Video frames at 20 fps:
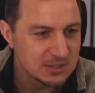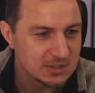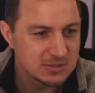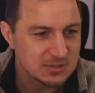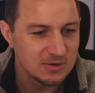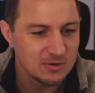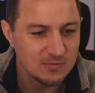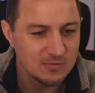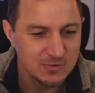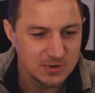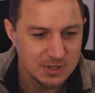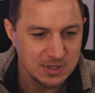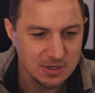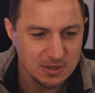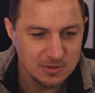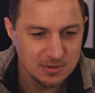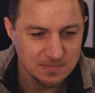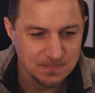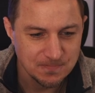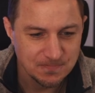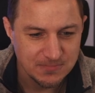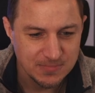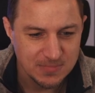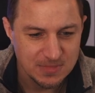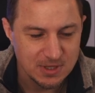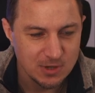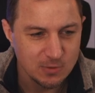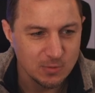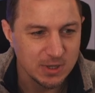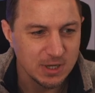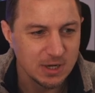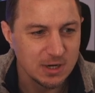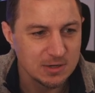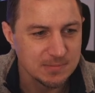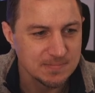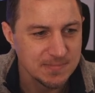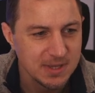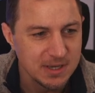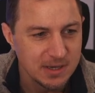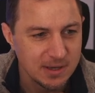let's go over here. There we
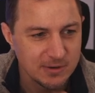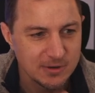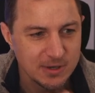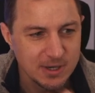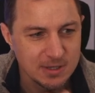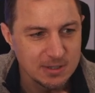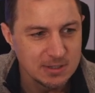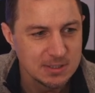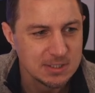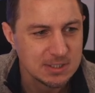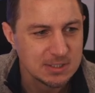are. Okay,